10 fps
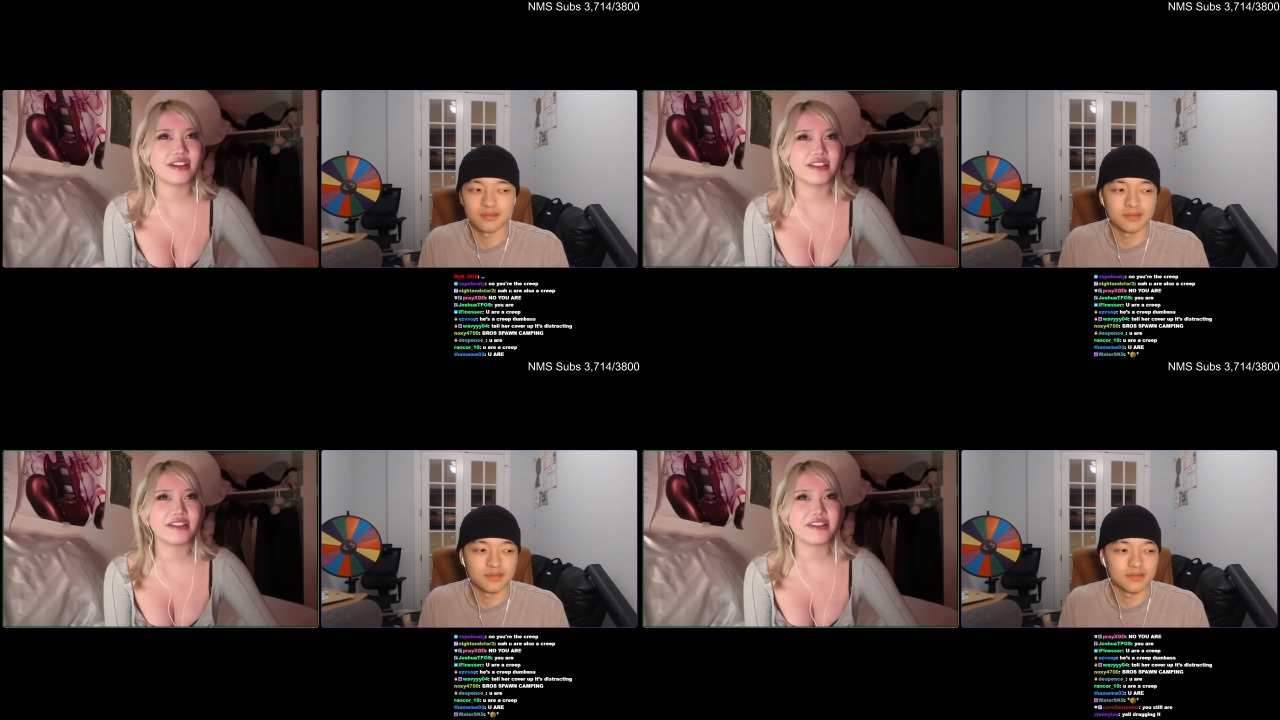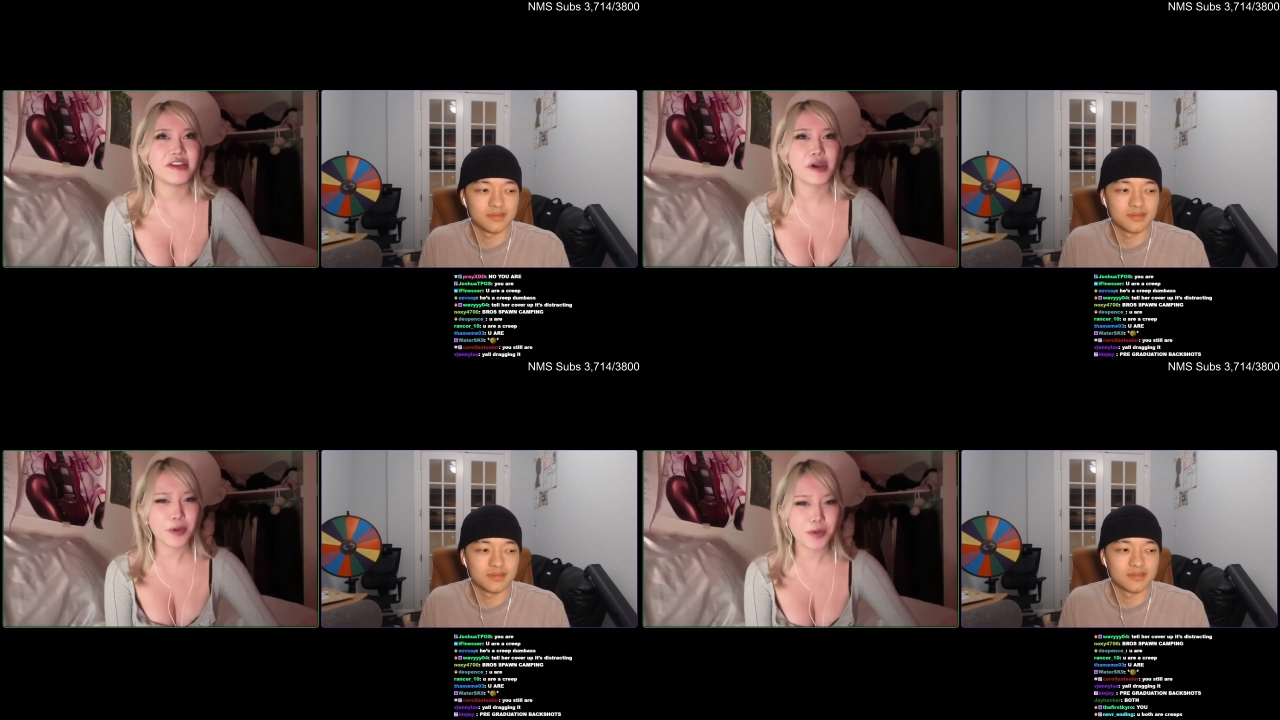
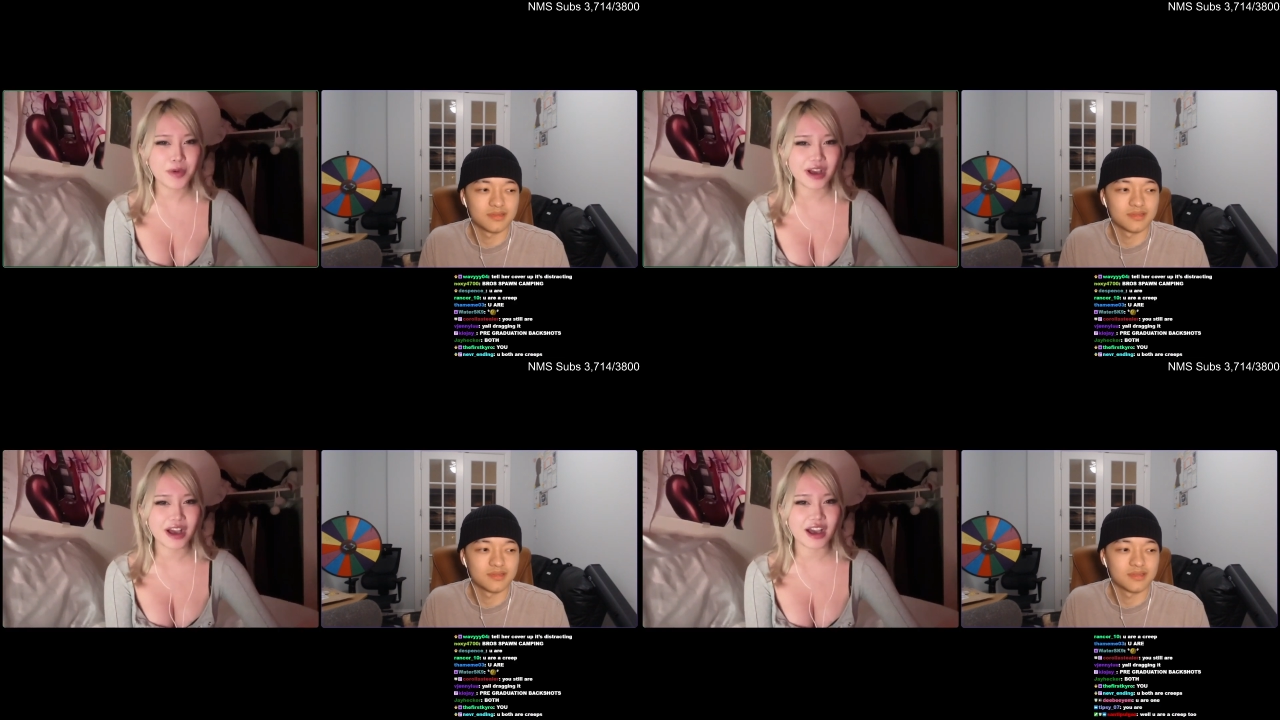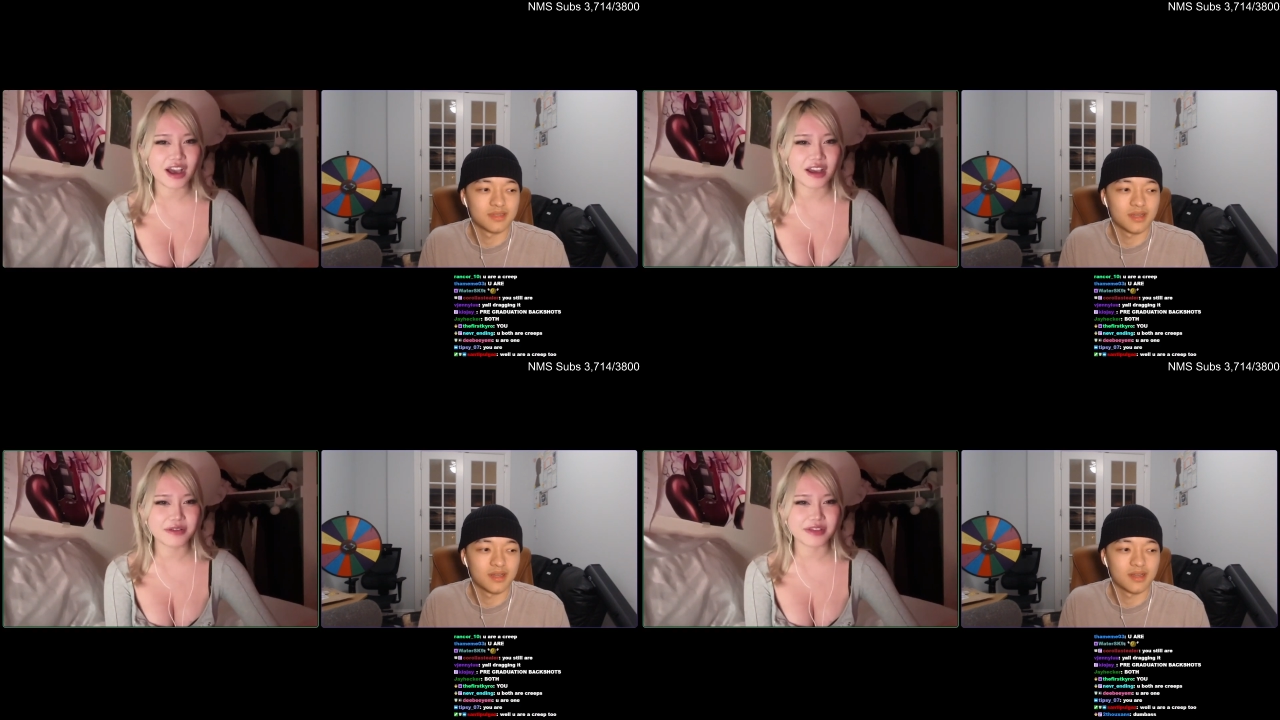Speaker 1: no,
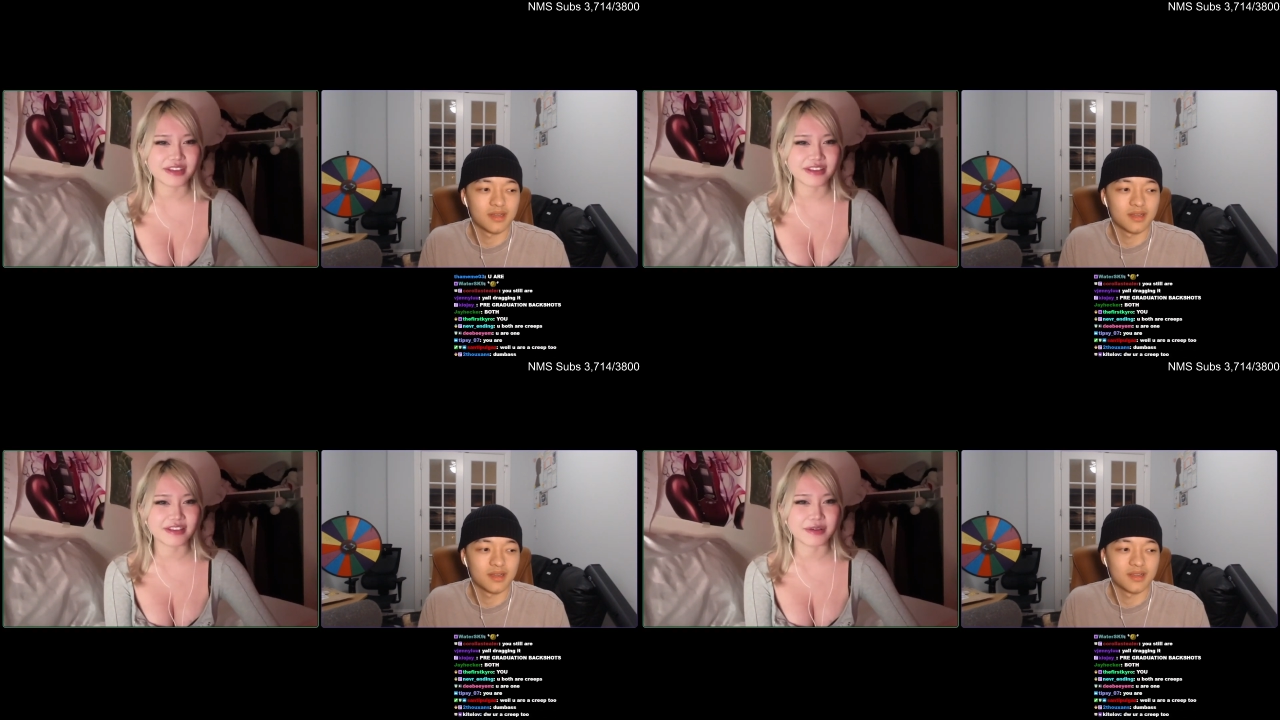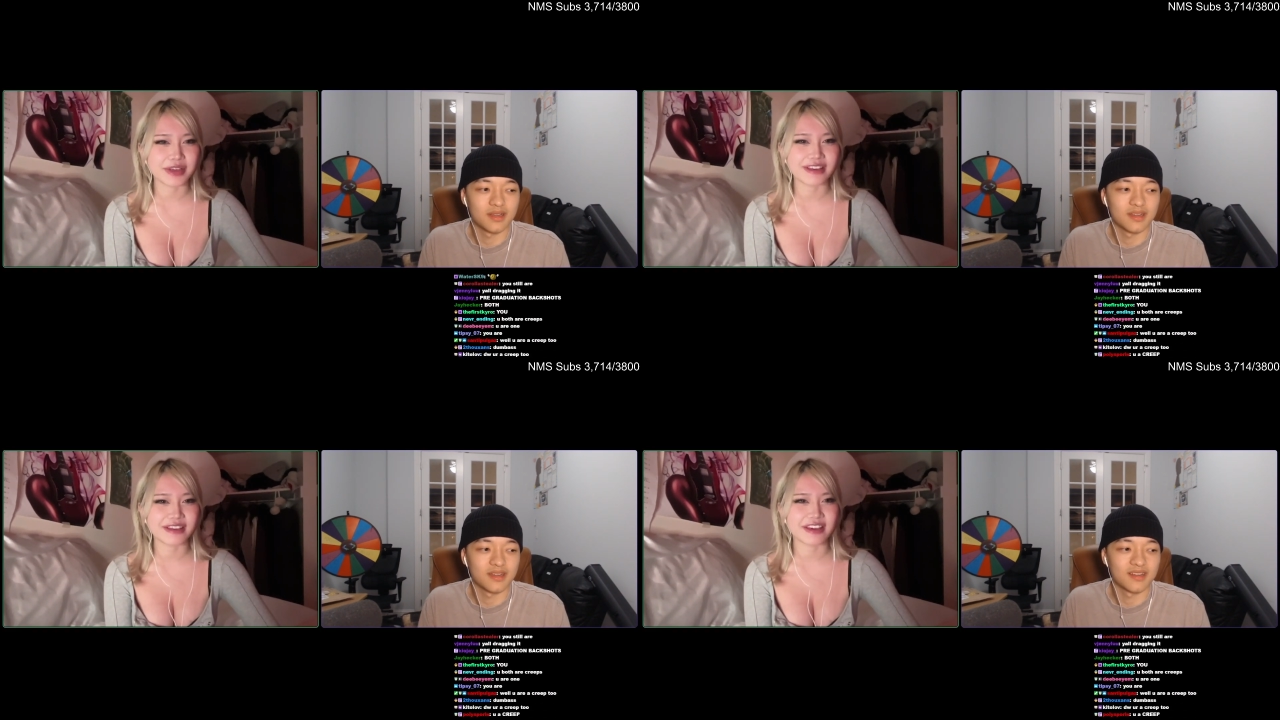I don't think so.
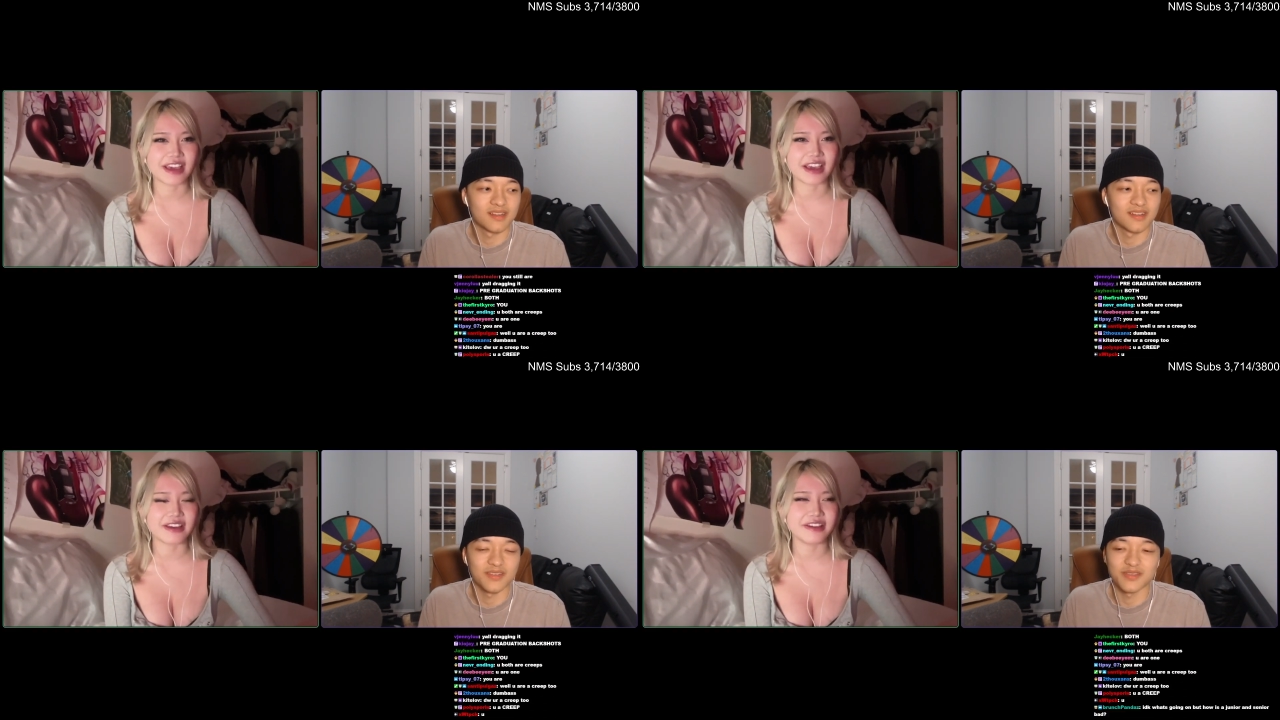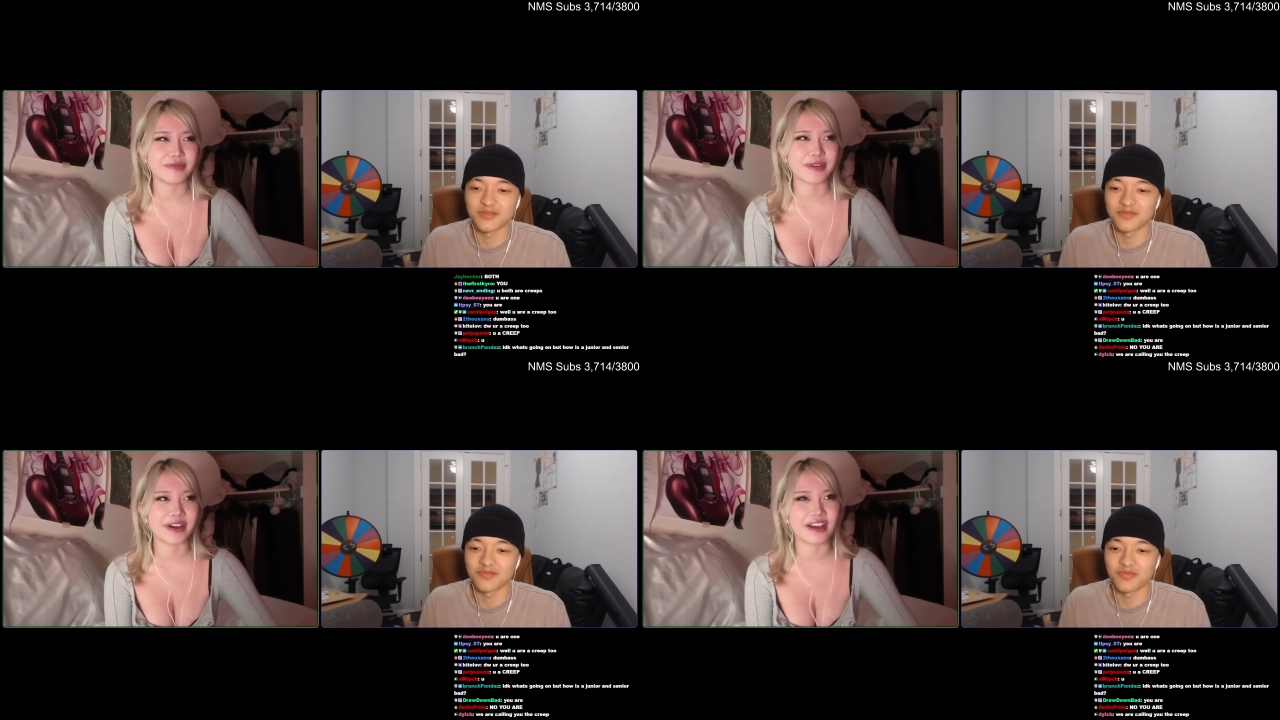Like the
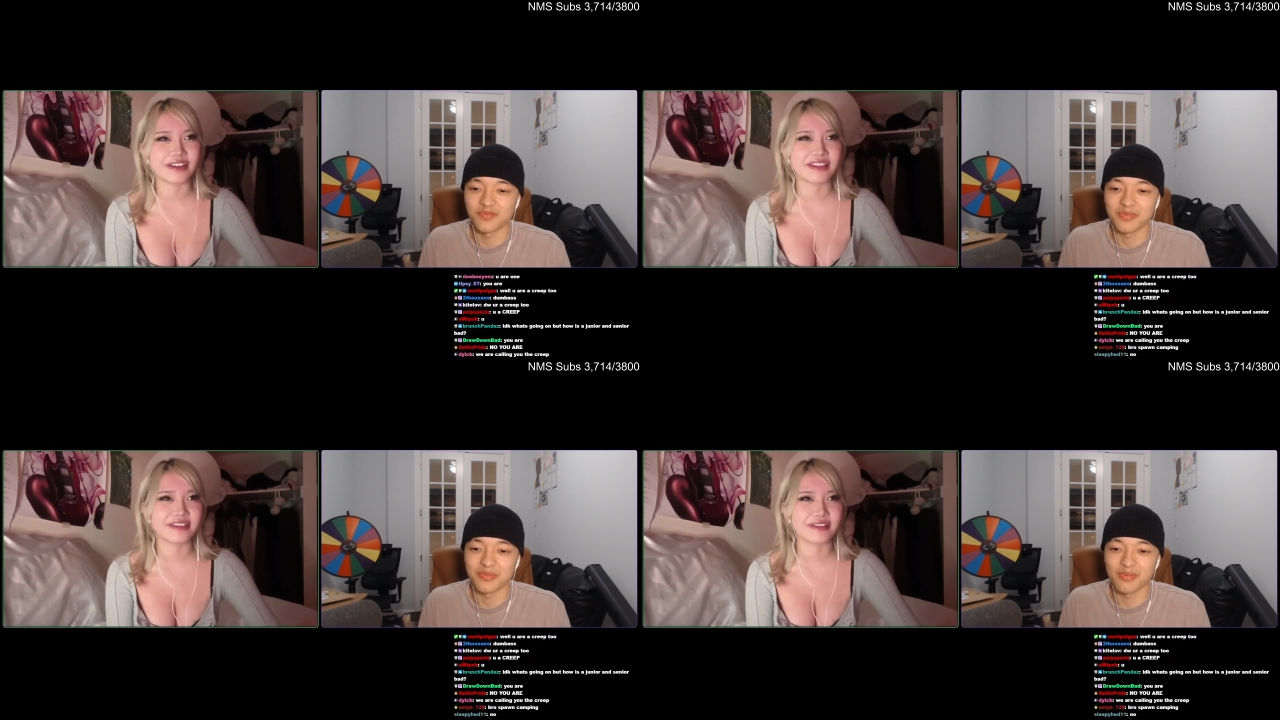age, but I just